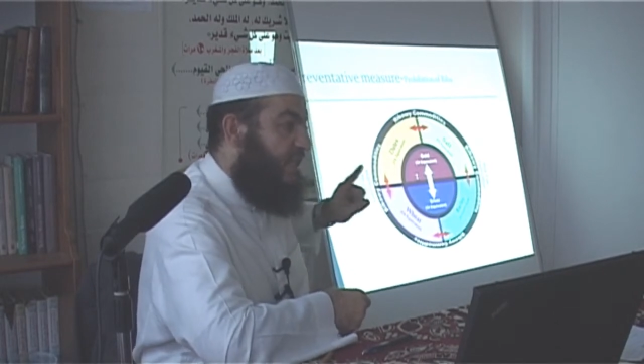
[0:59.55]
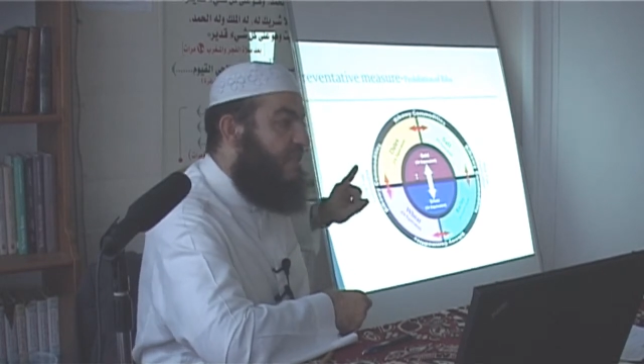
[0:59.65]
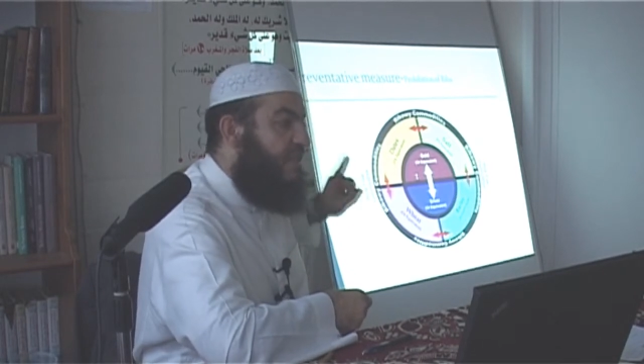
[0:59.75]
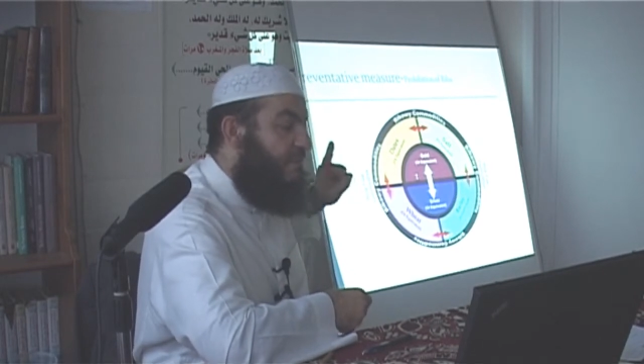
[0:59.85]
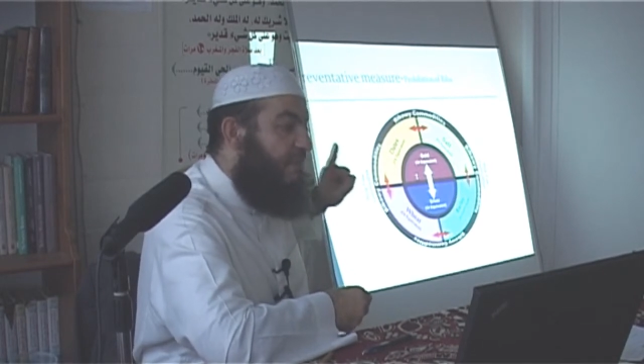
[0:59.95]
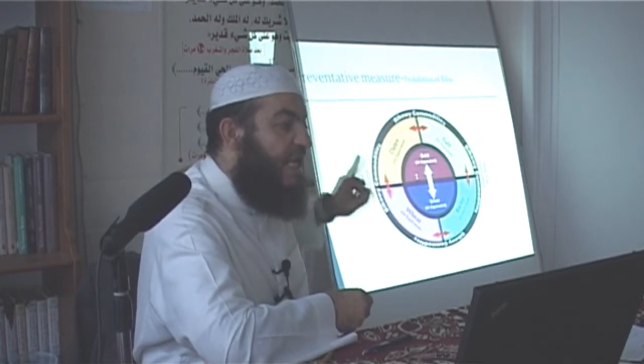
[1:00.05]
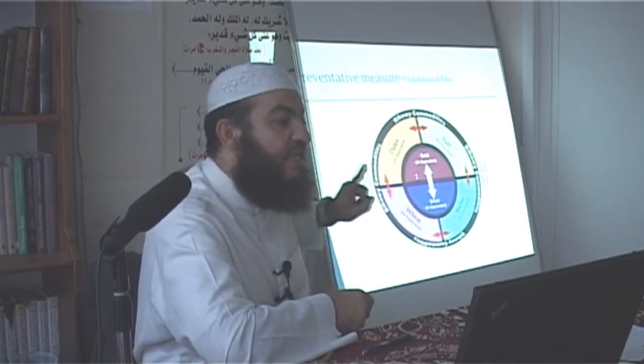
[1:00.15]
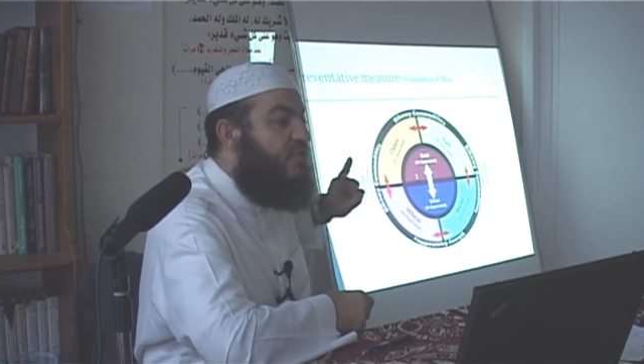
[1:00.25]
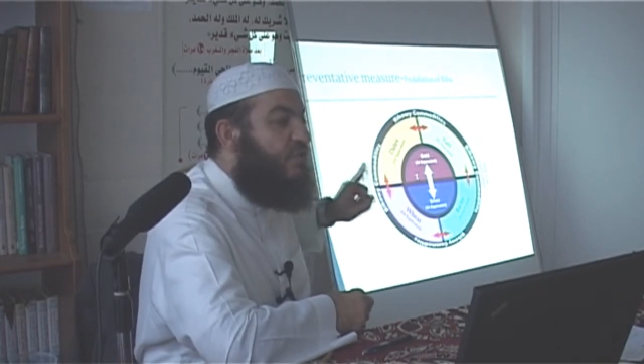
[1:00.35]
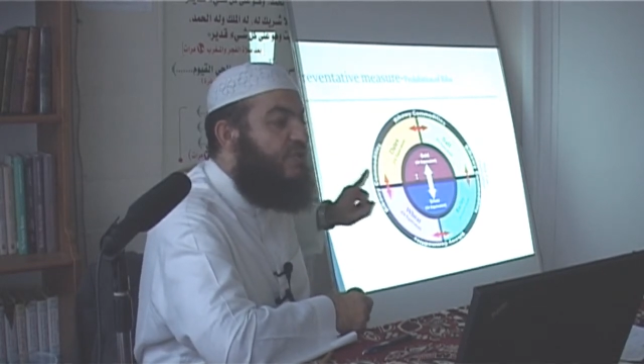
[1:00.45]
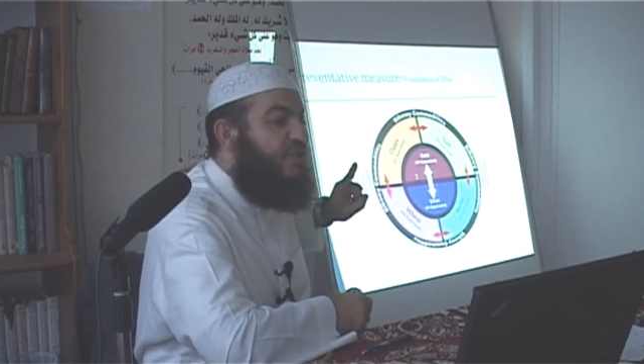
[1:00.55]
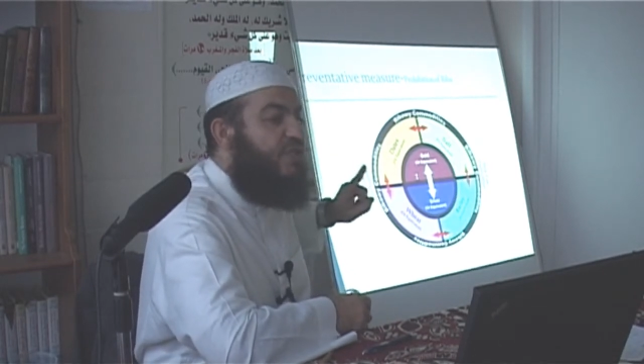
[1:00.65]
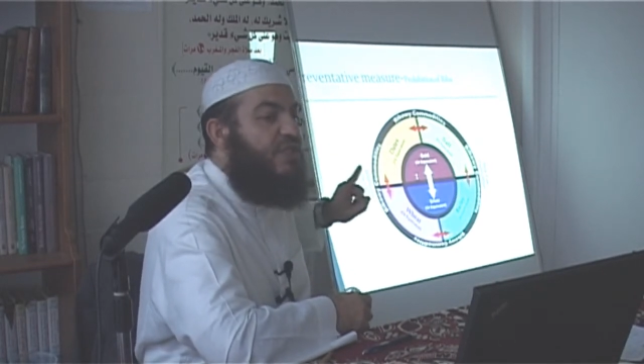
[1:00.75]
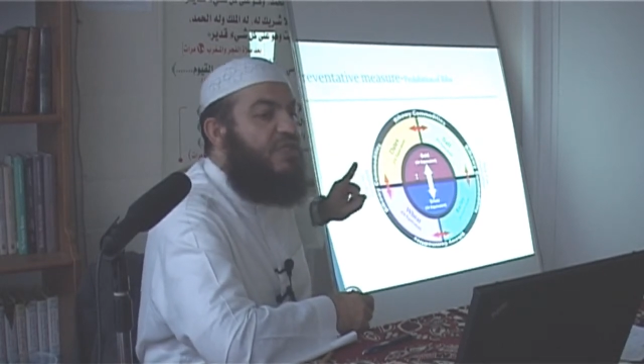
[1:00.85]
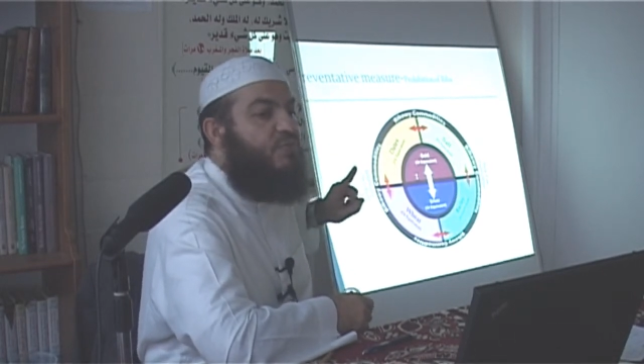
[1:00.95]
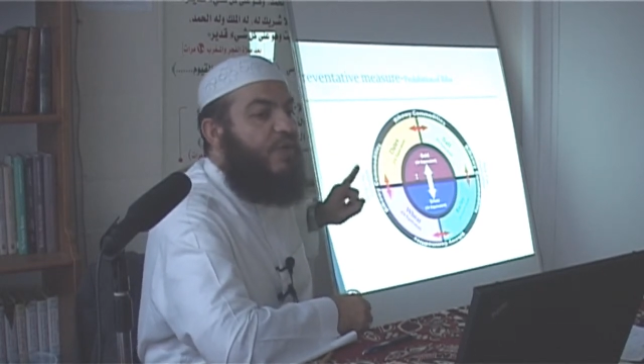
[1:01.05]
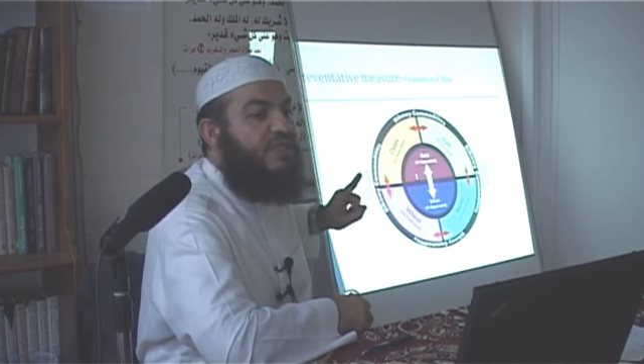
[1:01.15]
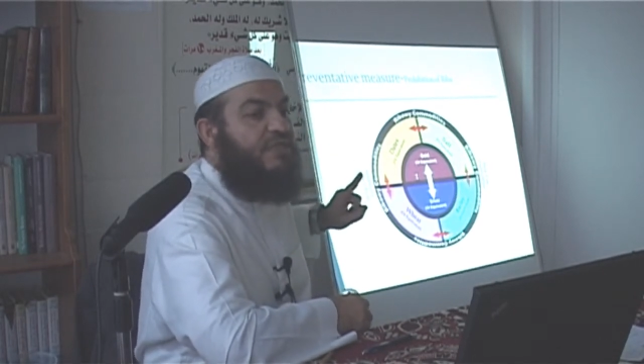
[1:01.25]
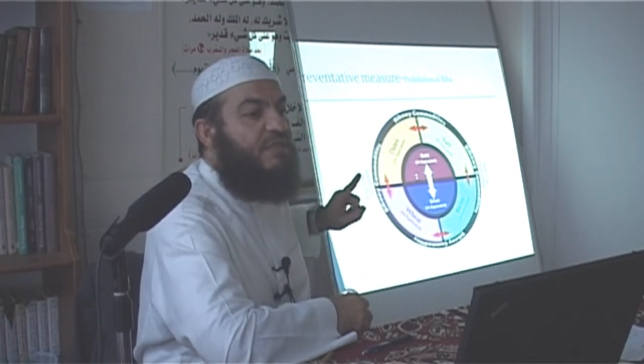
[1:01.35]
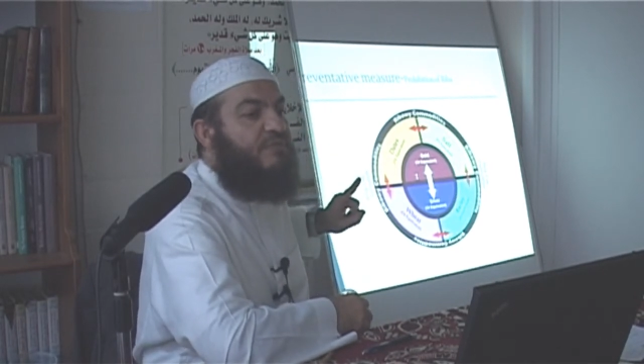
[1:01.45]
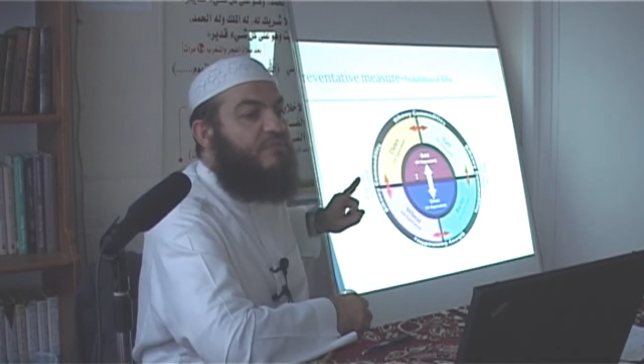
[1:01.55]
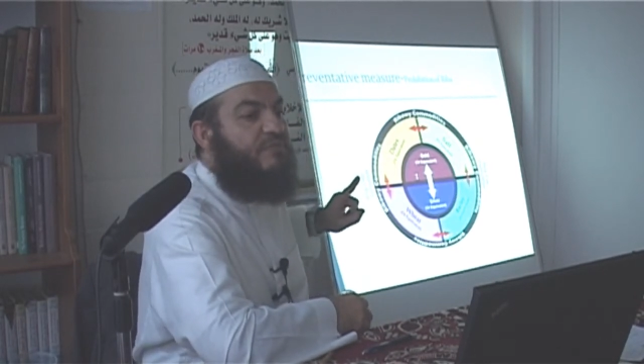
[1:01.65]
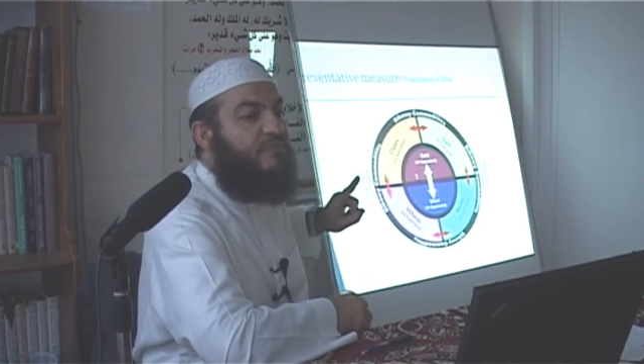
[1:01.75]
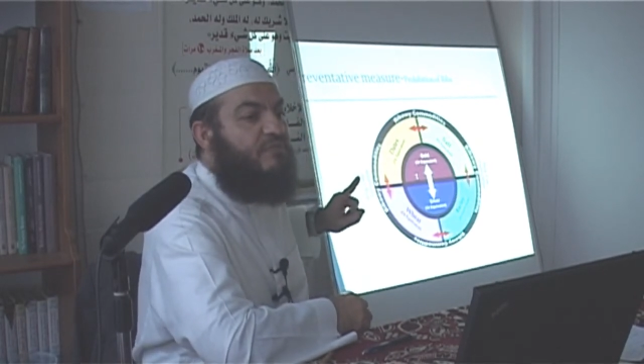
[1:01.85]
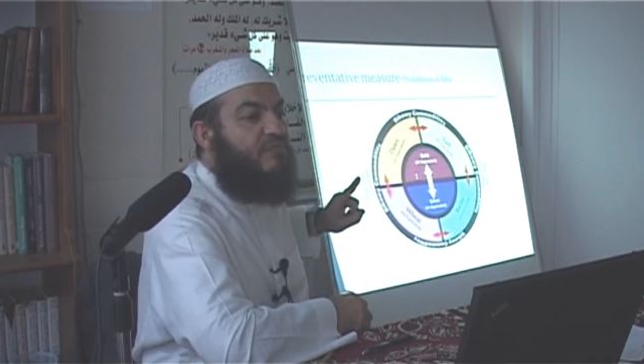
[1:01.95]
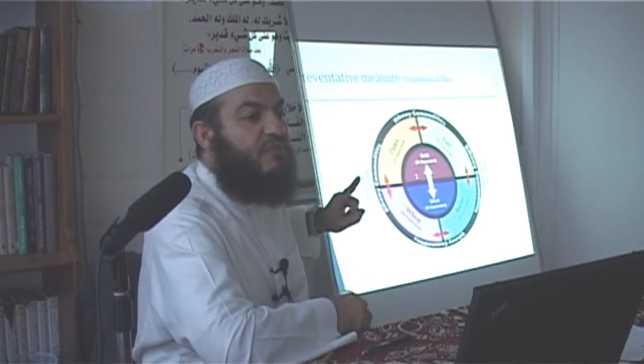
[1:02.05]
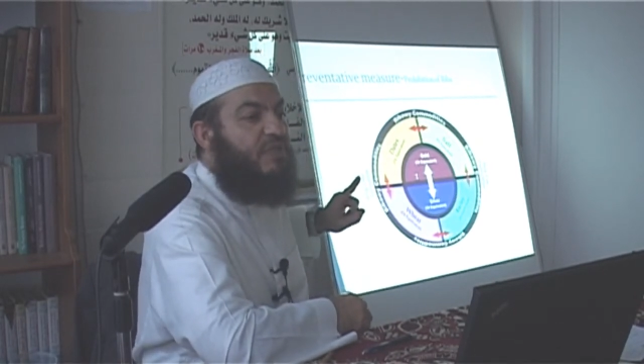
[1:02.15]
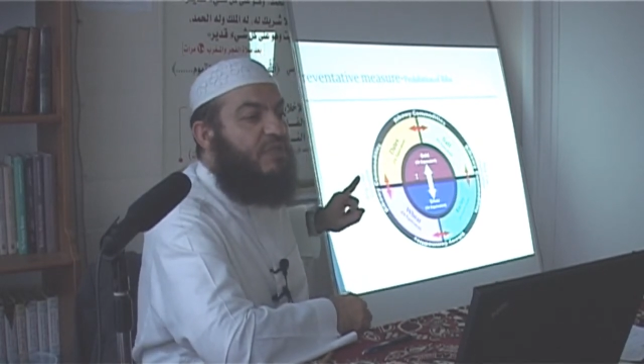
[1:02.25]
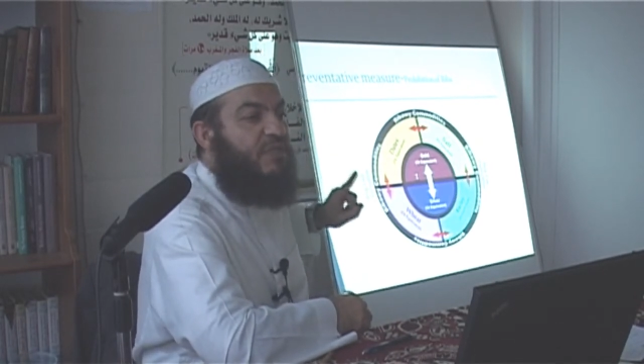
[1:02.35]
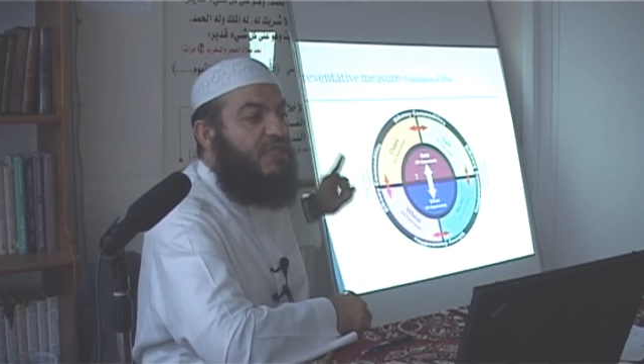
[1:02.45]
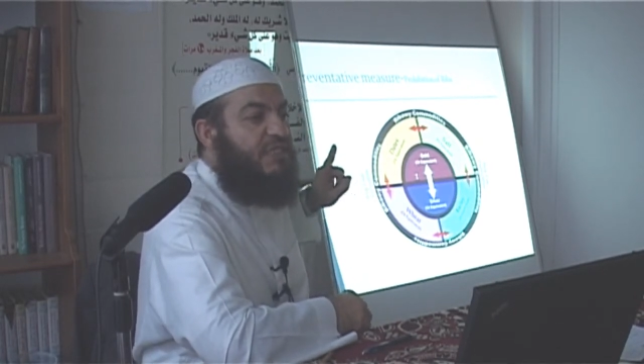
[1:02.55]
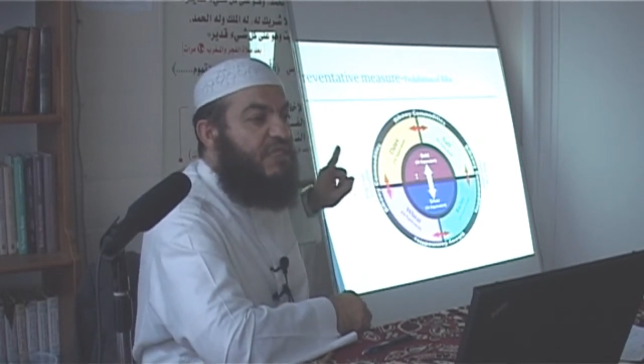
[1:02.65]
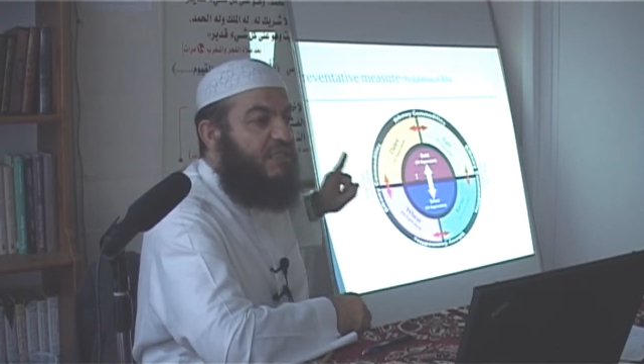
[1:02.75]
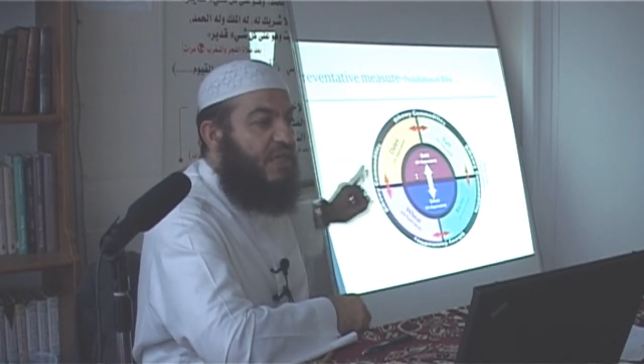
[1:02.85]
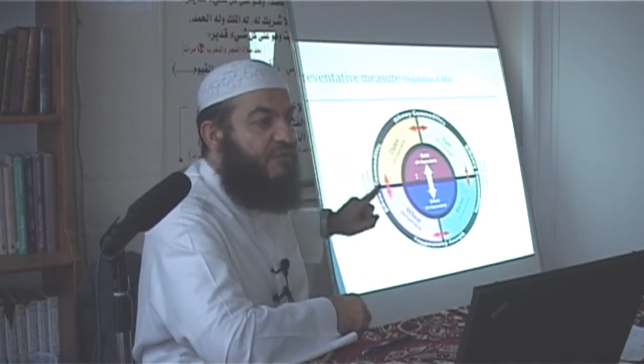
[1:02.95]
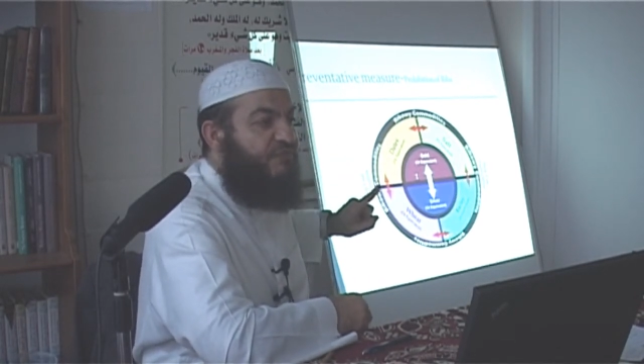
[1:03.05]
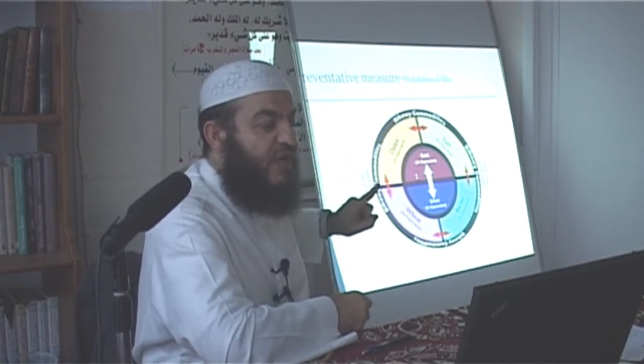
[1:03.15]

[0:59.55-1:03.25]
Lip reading: said the main condition is what? Is the time